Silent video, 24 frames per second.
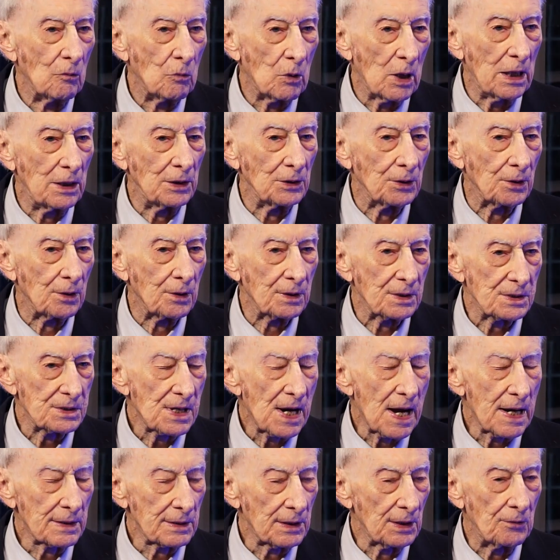Well, you're
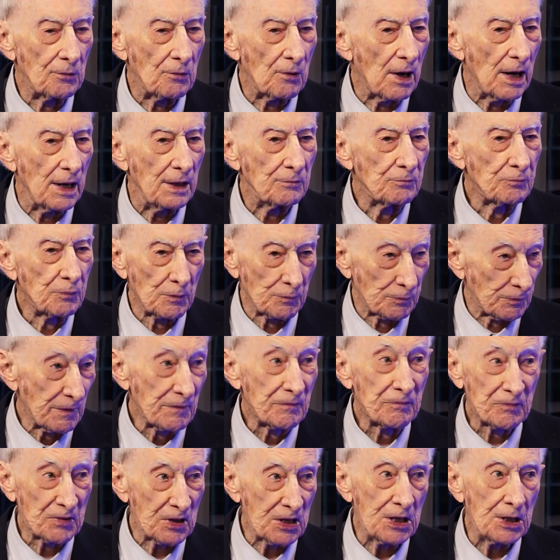exactly right. For
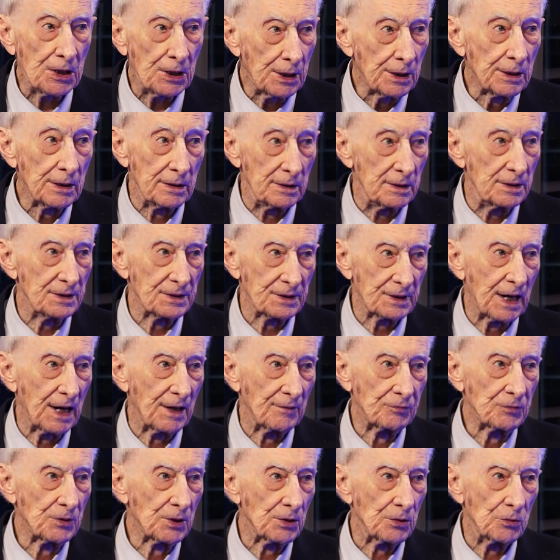50 years
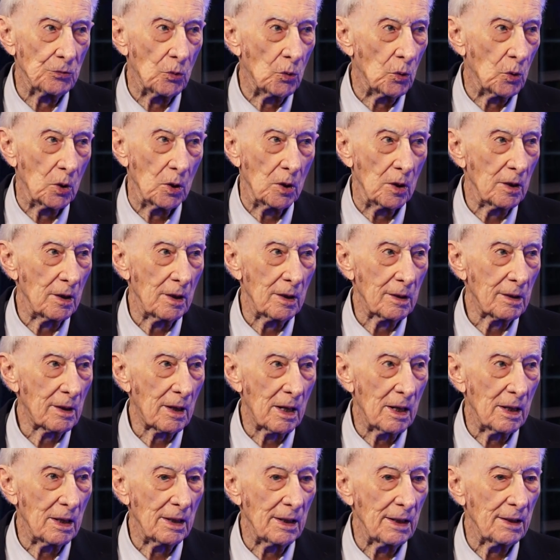after the war,
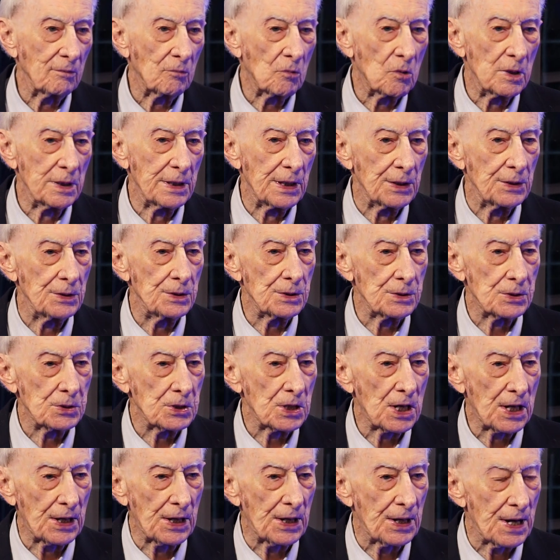I wanted to
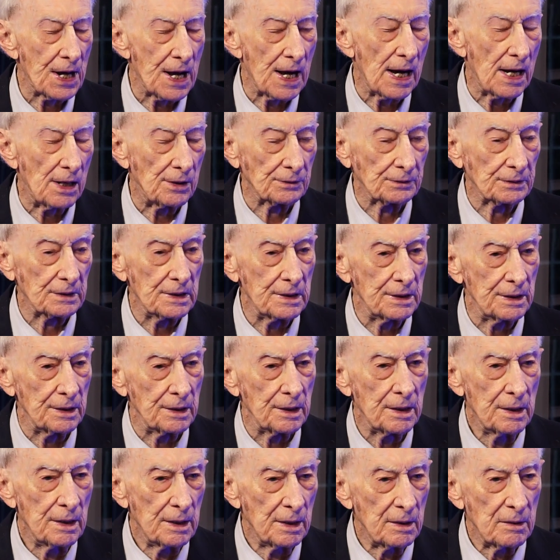shut it out and